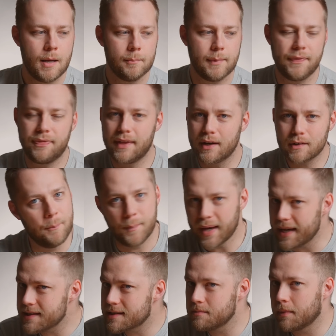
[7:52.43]
but their
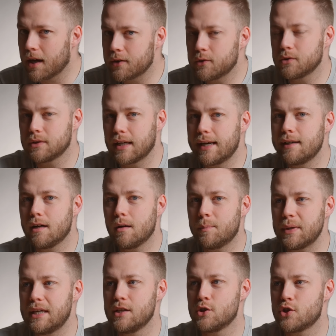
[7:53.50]
base model
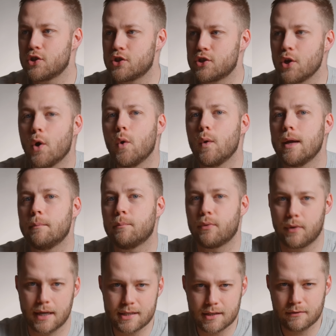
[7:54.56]
lineup is so
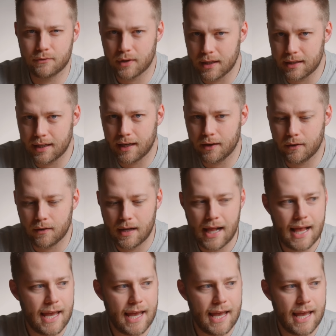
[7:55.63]
impressive right now.